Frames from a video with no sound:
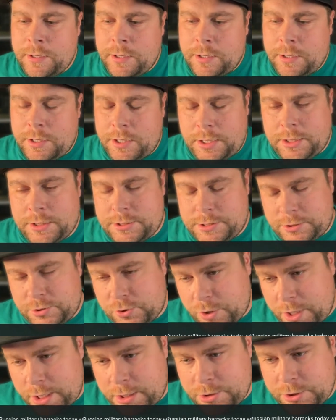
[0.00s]
He's a
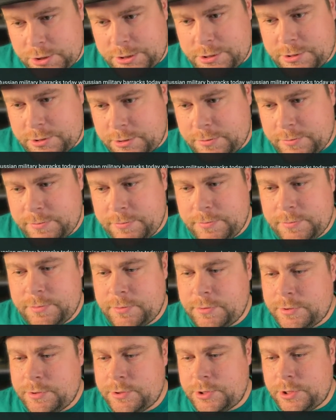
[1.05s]
strategist.
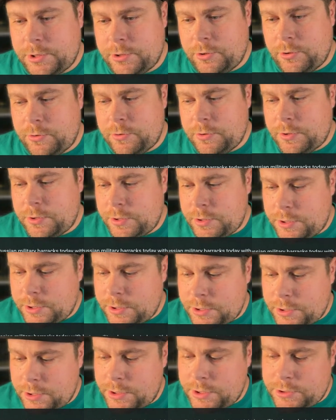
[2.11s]
So
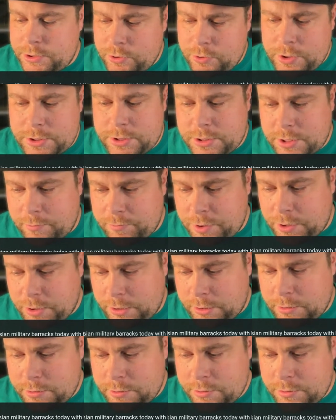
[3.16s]
he's doing
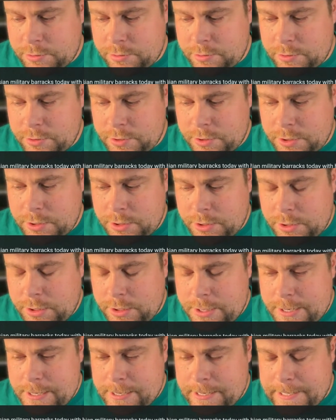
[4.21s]
something
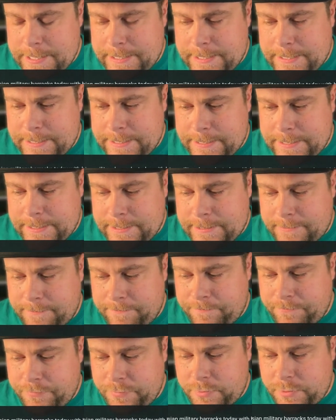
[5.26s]
that
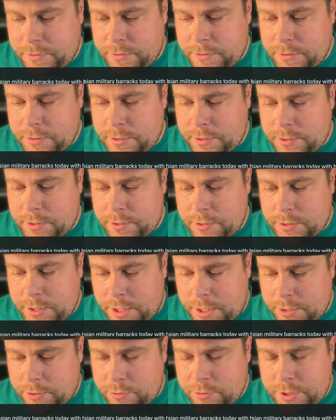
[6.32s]

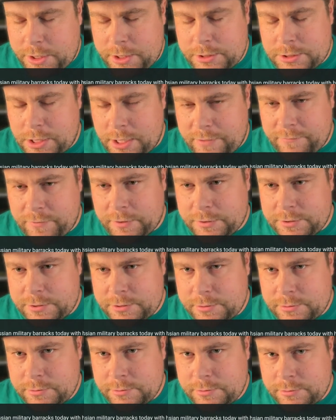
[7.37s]
I don't think is obvious.
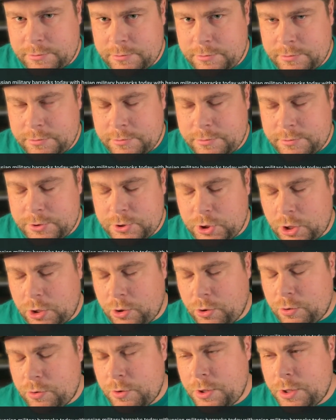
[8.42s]

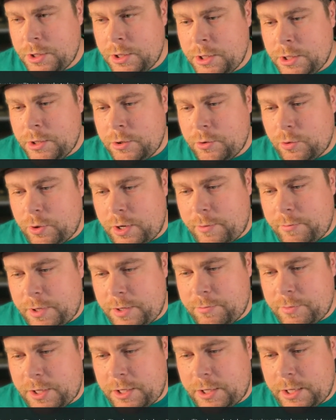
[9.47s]
So what I mean
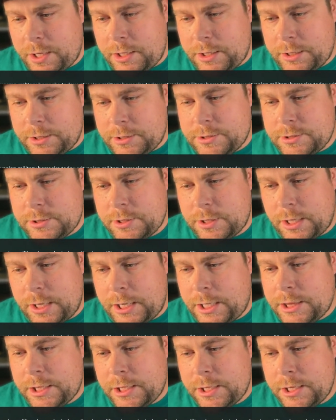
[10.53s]
by that is I
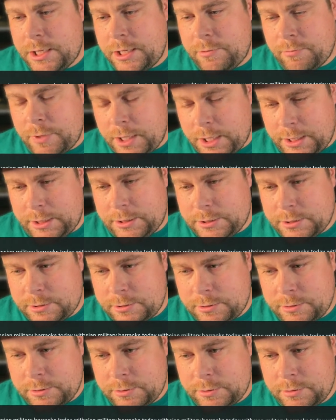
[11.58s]
think he might
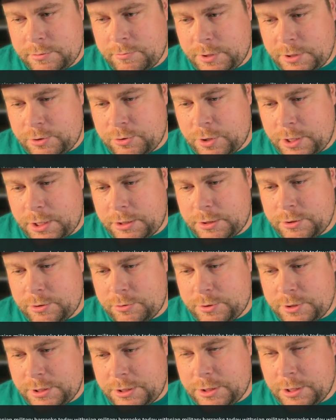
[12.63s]
be trying to
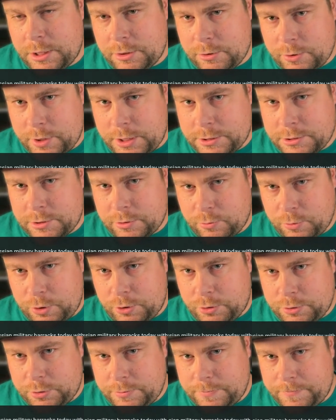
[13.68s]
de-dollarize the world.